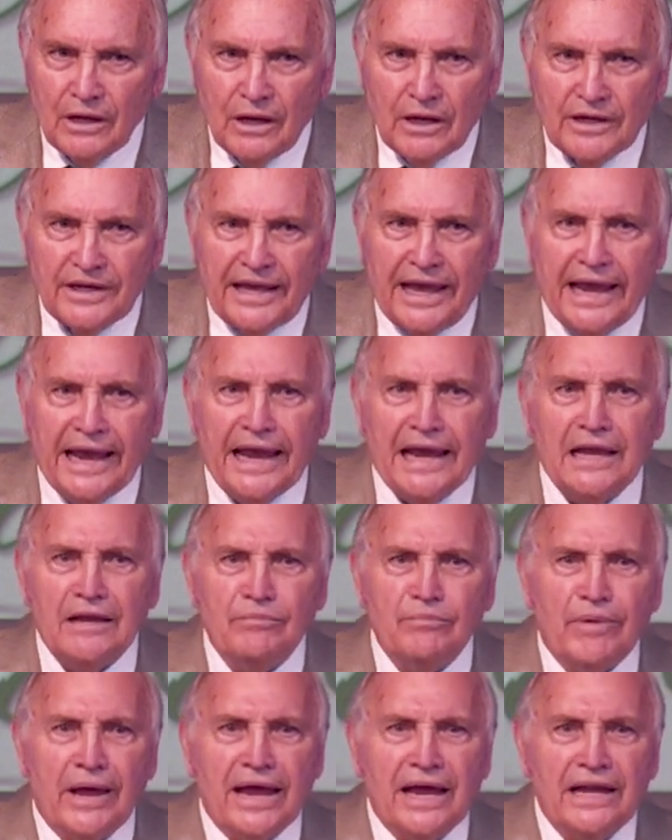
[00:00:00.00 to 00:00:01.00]
Cain
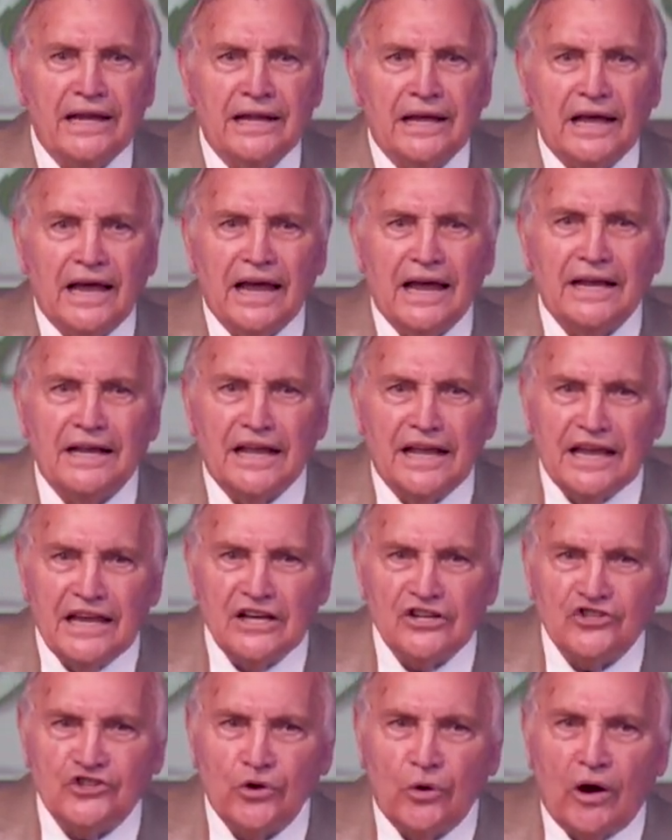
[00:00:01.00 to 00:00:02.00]
made an
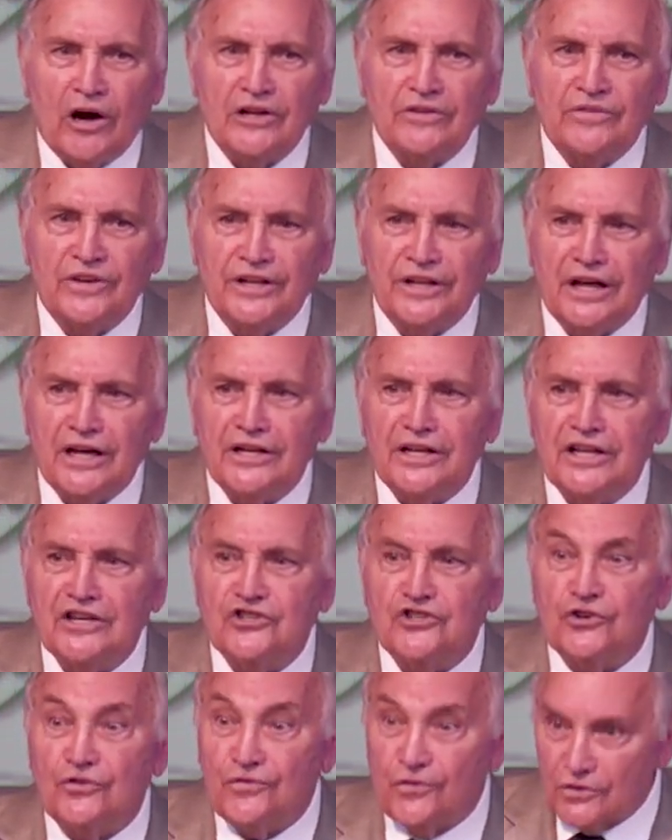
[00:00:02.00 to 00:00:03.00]
issue out of a non
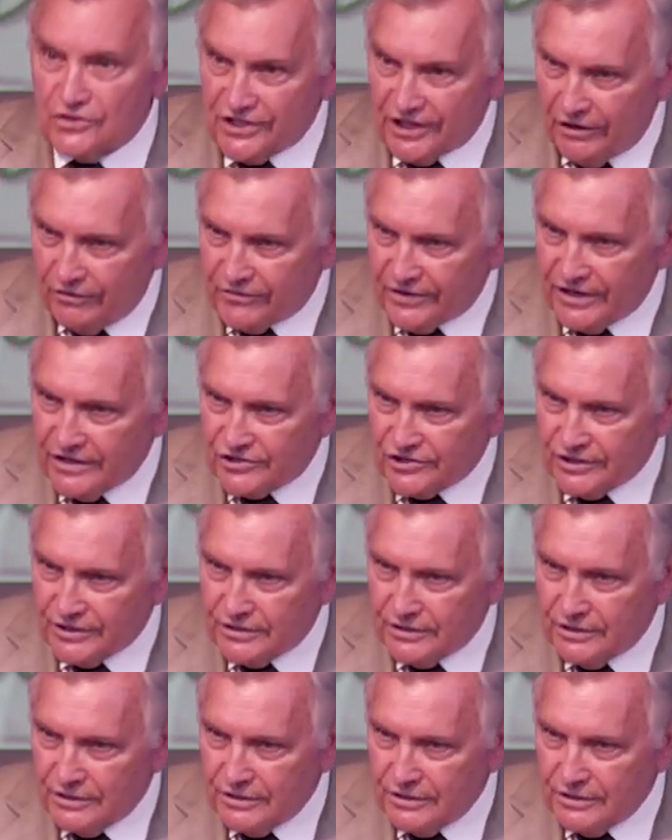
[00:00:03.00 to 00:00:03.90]
issue for salvation.